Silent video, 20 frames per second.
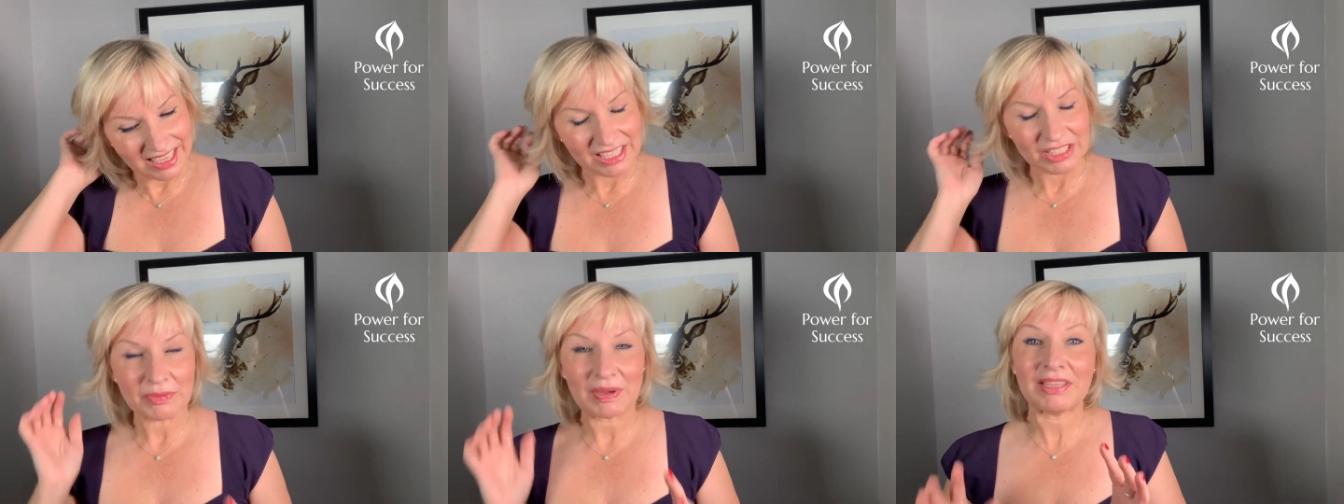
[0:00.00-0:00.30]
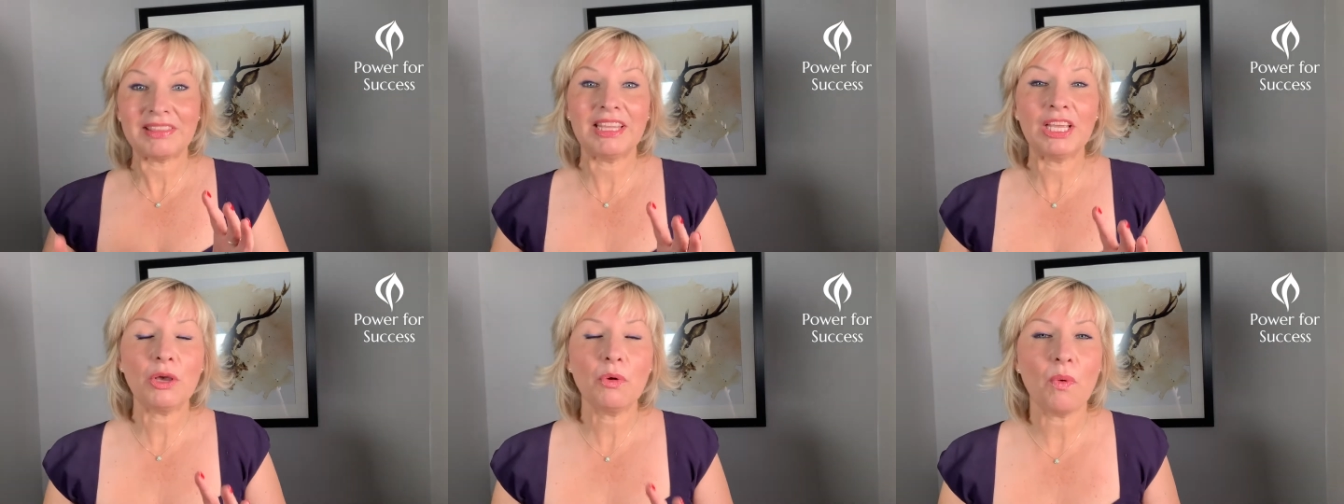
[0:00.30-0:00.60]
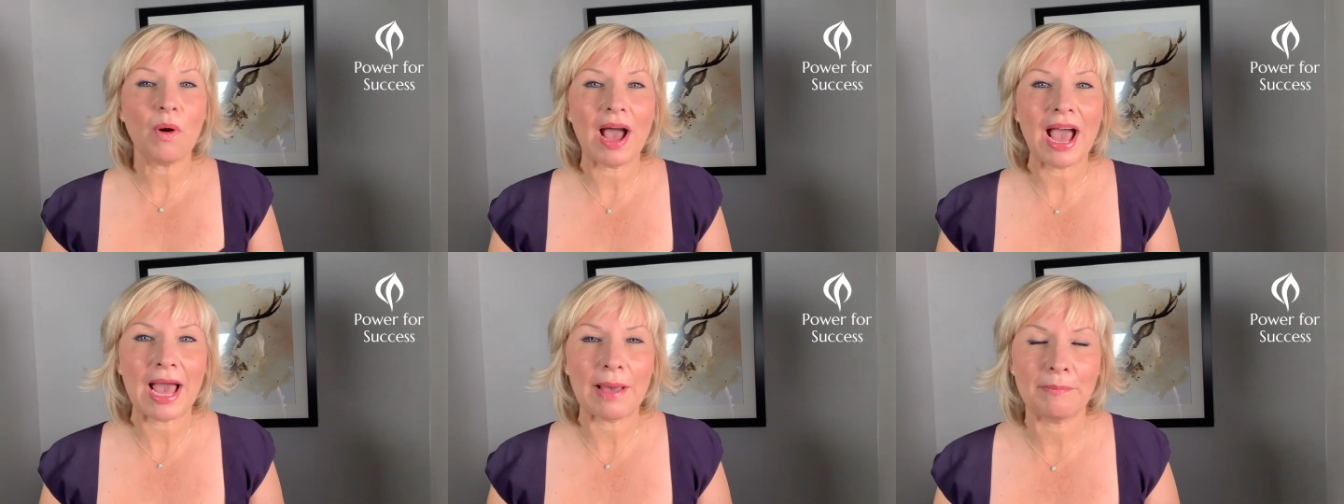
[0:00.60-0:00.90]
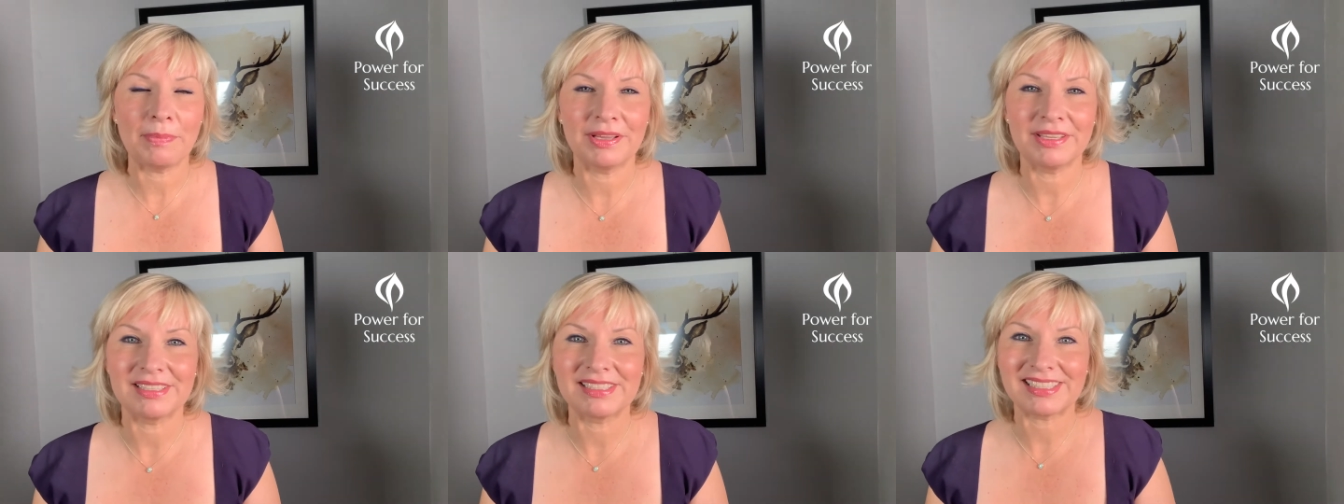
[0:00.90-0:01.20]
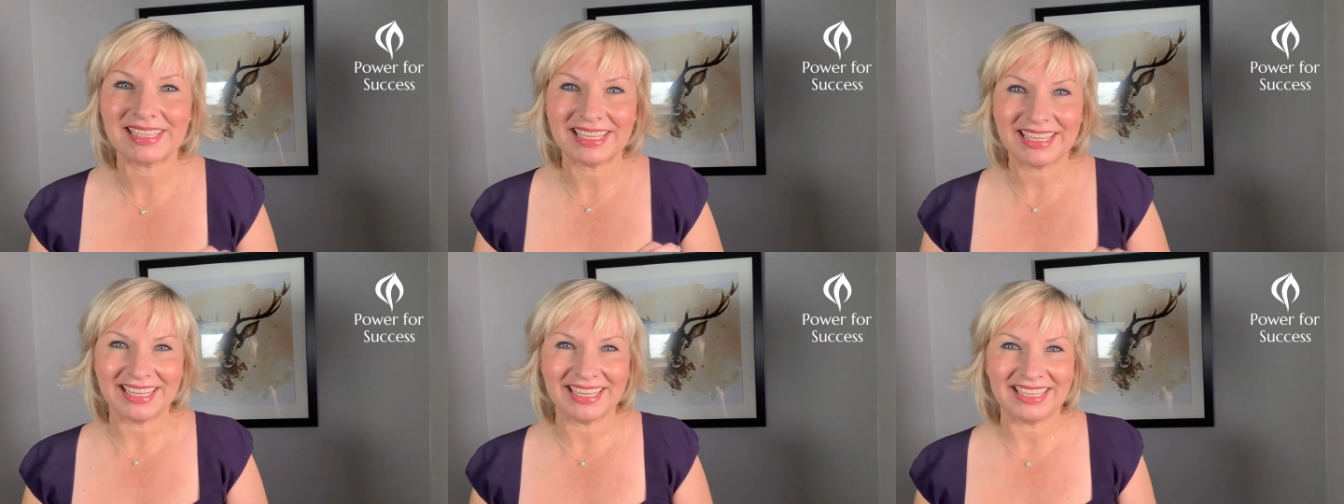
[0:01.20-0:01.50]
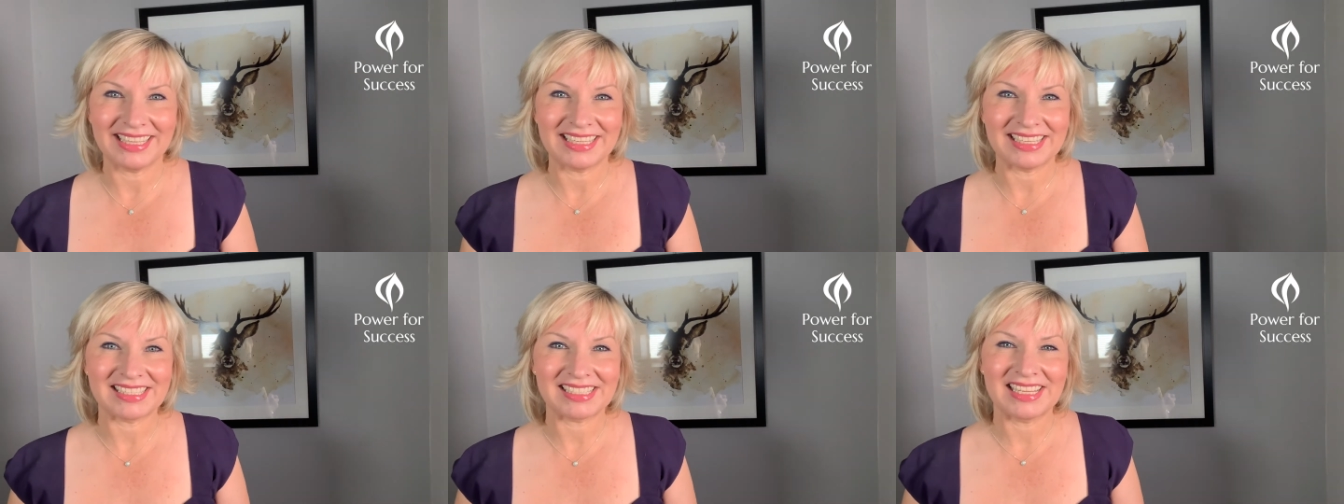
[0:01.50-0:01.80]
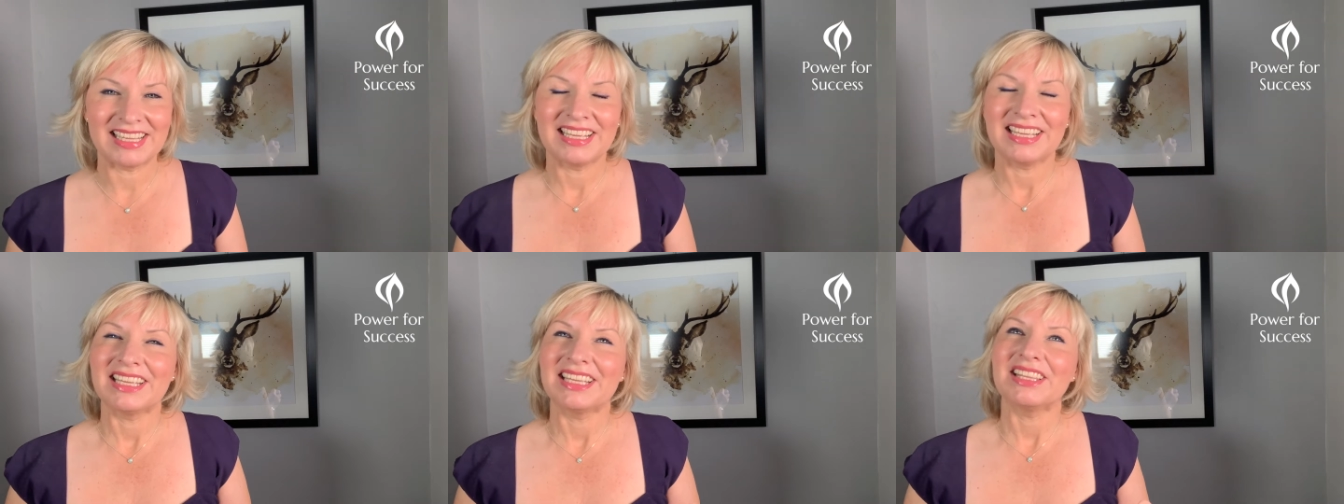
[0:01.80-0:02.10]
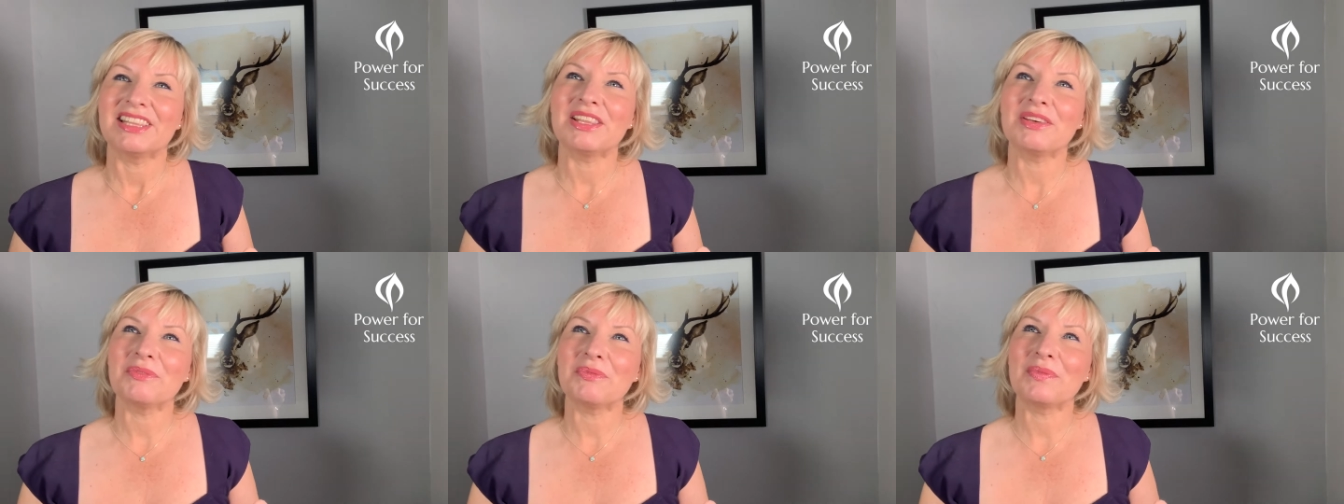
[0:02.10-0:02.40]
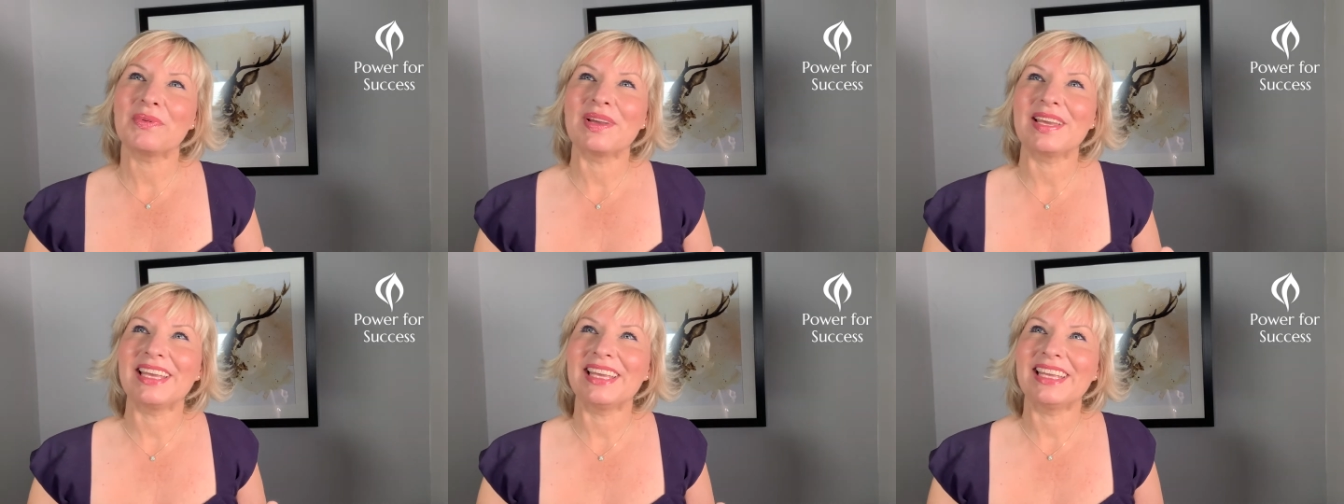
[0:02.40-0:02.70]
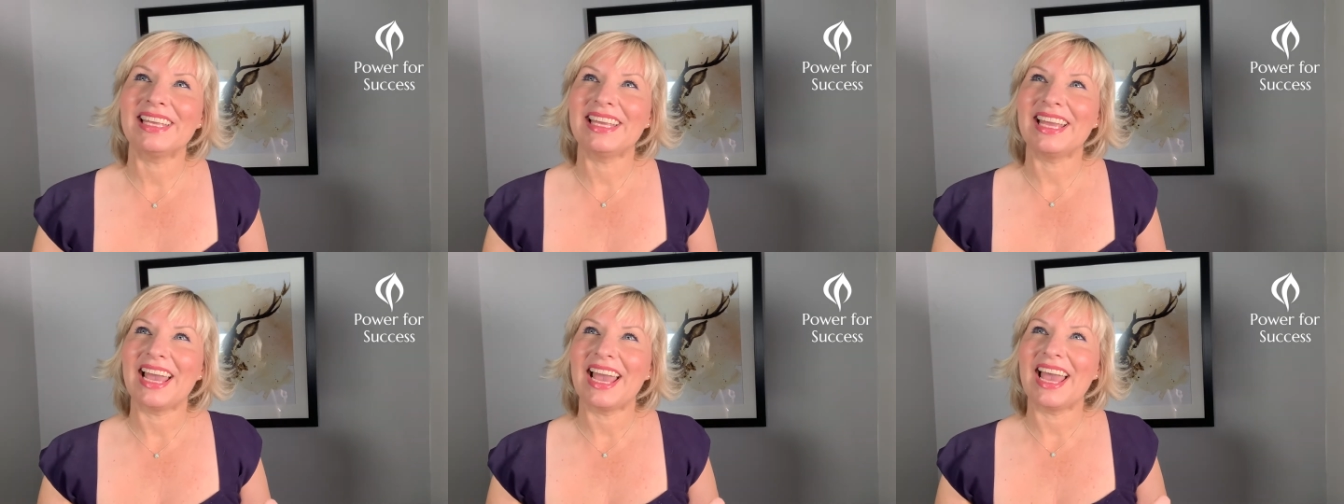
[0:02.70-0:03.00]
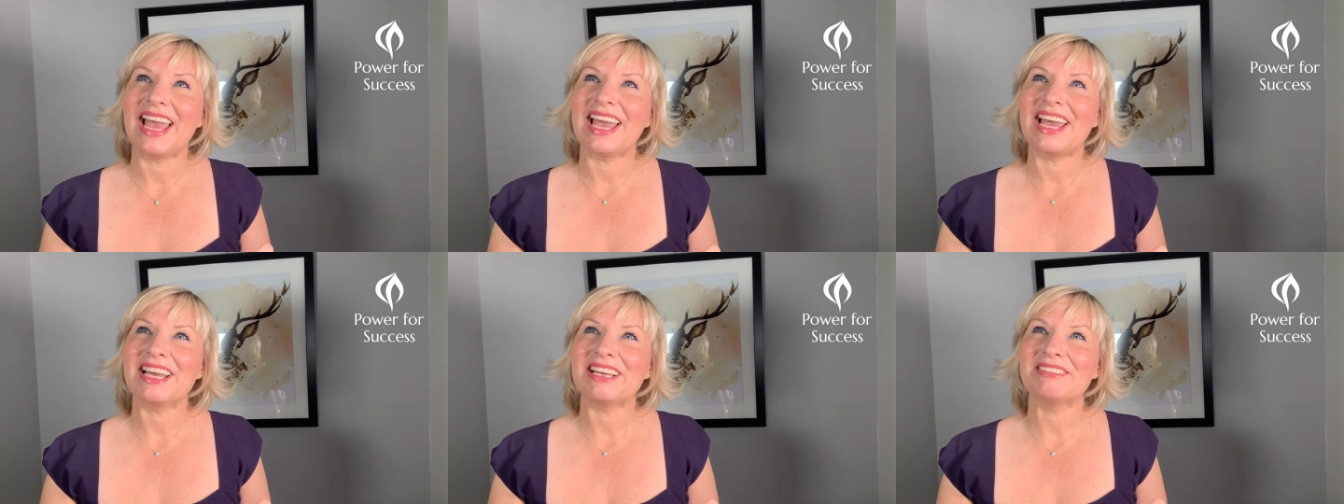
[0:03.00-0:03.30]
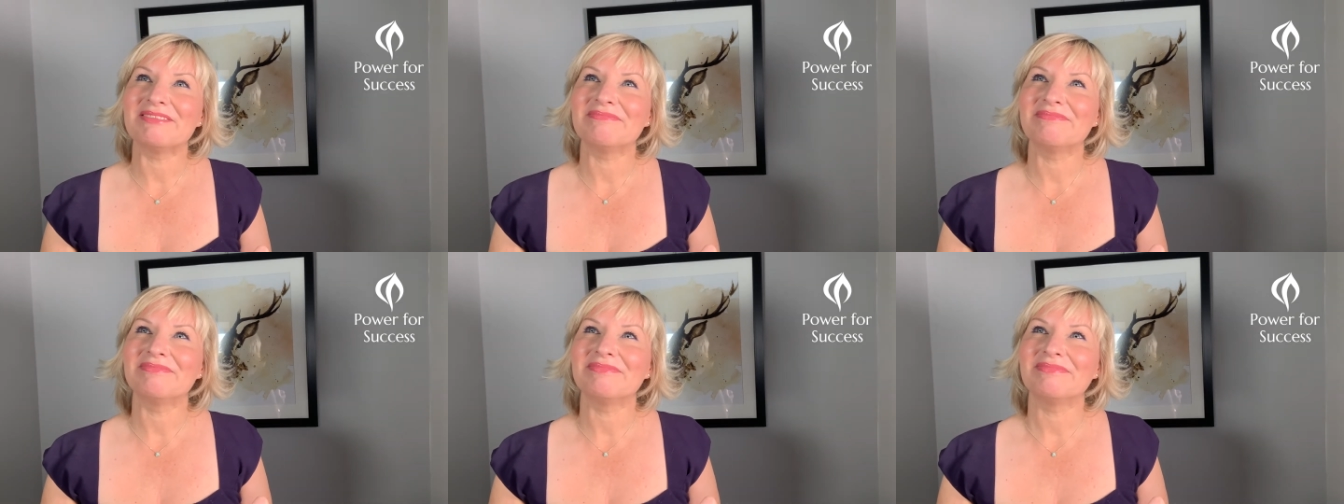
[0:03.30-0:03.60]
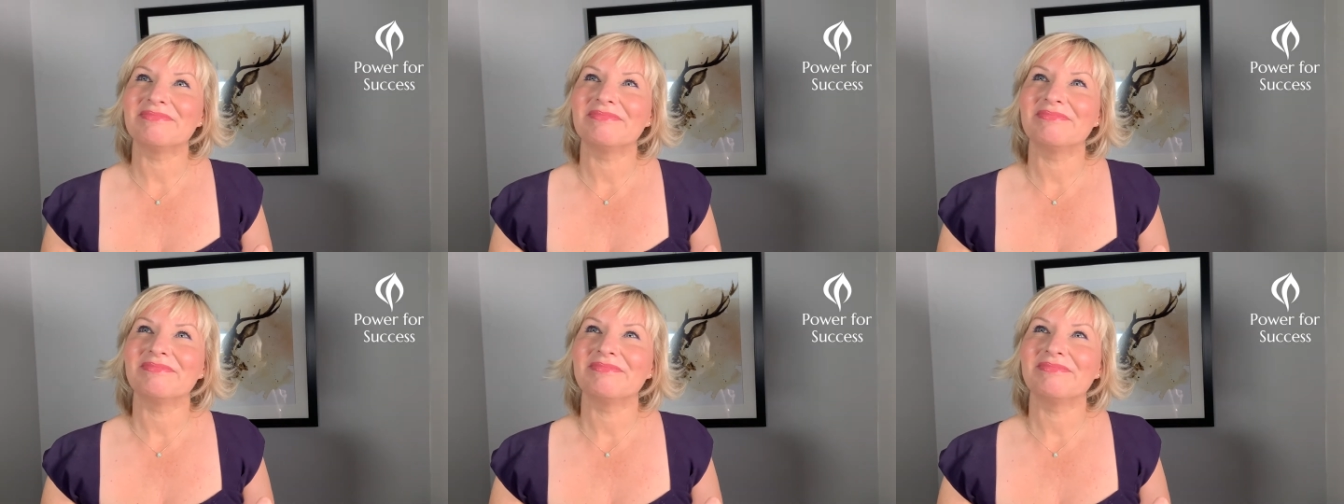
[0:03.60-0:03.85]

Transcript: So I think what happens is that we um,